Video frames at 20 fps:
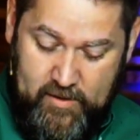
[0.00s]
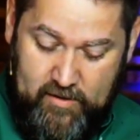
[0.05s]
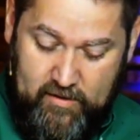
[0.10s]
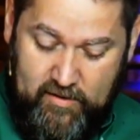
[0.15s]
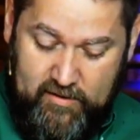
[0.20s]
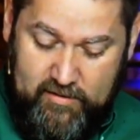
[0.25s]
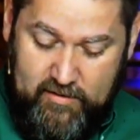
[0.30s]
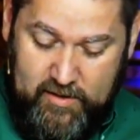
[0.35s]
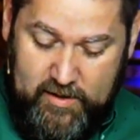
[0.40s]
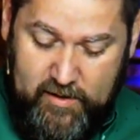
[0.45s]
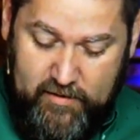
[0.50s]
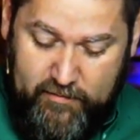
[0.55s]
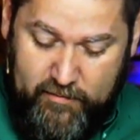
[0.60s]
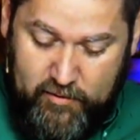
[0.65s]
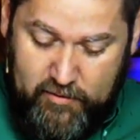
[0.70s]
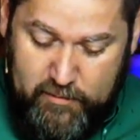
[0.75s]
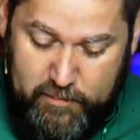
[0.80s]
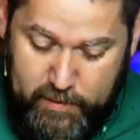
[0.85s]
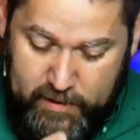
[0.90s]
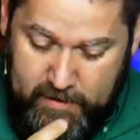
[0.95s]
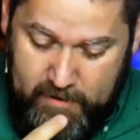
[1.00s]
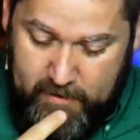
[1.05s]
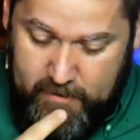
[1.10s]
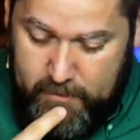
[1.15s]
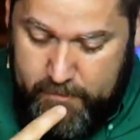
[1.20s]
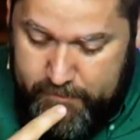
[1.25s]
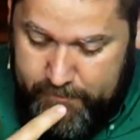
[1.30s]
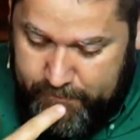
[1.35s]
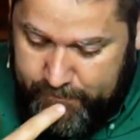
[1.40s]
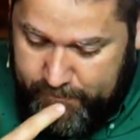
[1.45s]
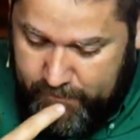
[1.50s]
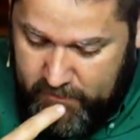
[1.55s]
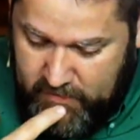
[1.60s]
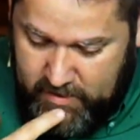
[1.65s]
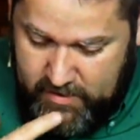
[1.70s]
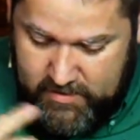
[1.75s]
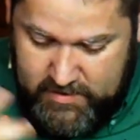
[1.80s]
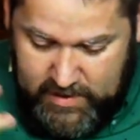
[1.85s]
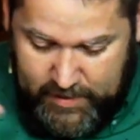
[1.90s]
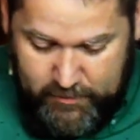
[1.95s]
So let's look at 1 Peter
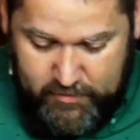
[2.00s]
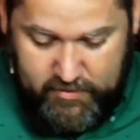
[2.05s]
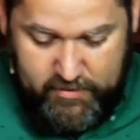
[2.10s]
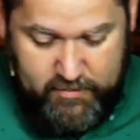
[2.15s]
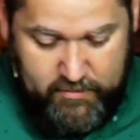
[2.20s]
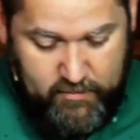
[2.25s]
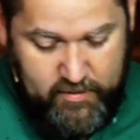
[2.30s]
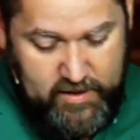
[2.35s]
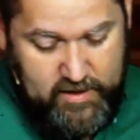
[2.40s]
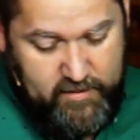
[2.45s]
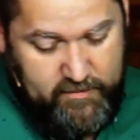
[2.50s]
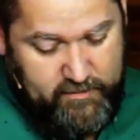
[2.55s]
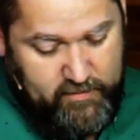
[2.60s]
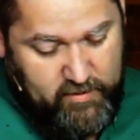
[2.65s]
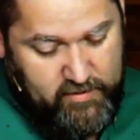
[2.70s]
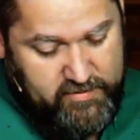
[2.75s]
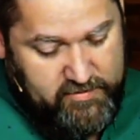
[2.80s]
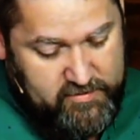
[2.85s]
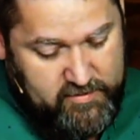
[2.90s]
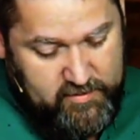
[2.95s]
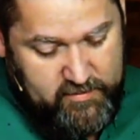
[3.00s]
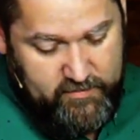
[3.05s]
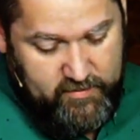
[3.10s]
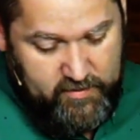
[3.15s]
chapter 3, the first 2